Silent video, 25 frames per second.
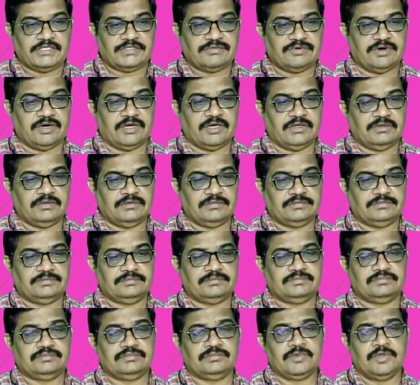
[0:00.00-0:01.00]
one.
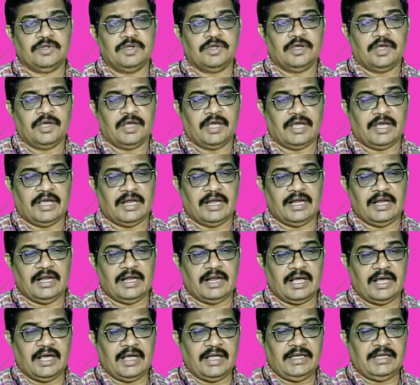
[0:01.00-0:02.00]
A
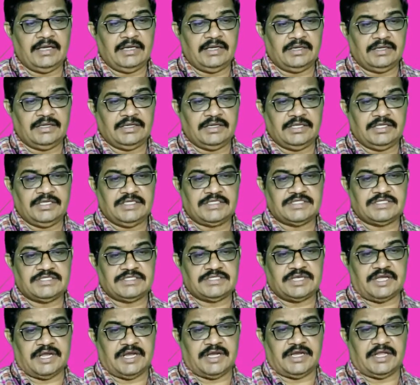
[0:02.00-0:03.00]
line
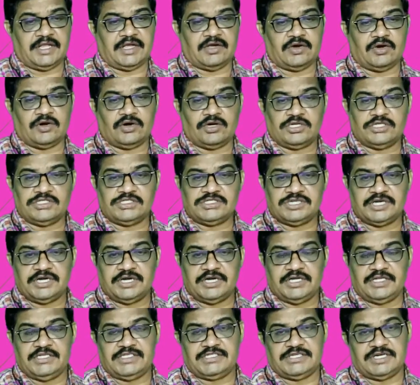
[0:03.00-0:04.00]
is at a
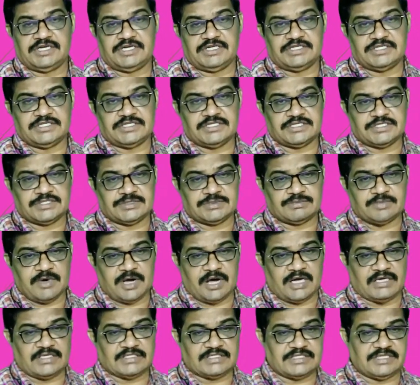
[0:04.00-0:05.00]
constant distance
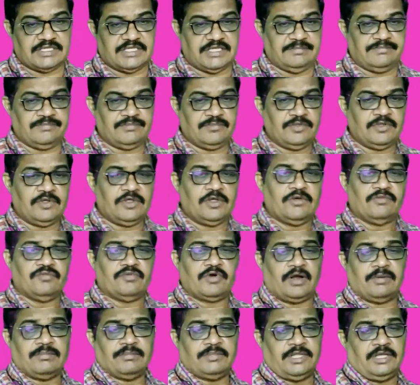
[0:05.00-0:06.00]
small c
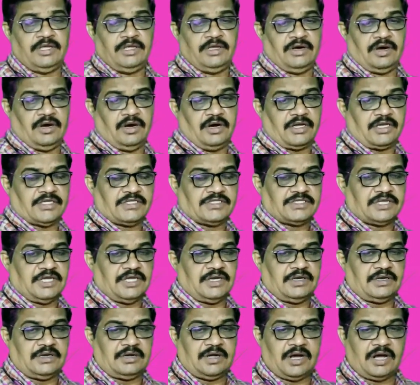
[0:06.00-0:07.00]
from the
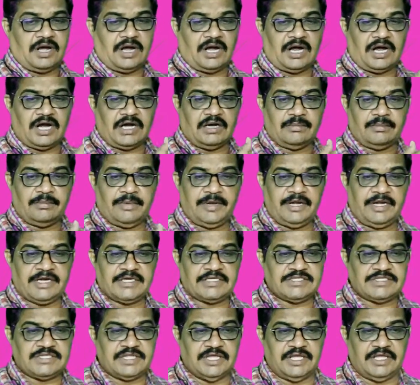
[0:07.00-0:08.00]
origin and
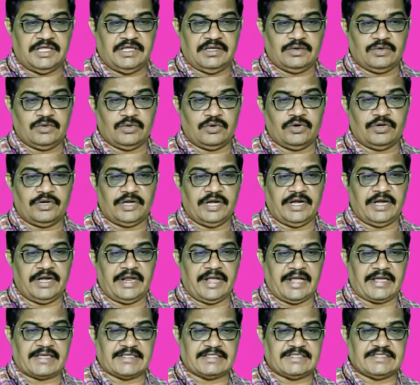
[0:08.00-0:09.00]
meets the coordinate
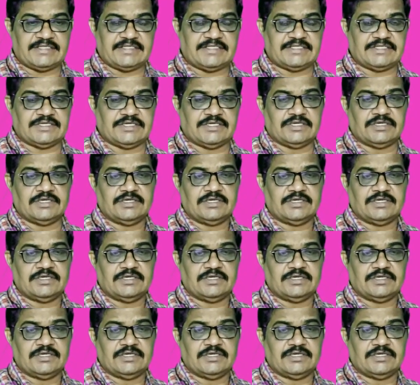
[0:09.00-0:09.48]
axis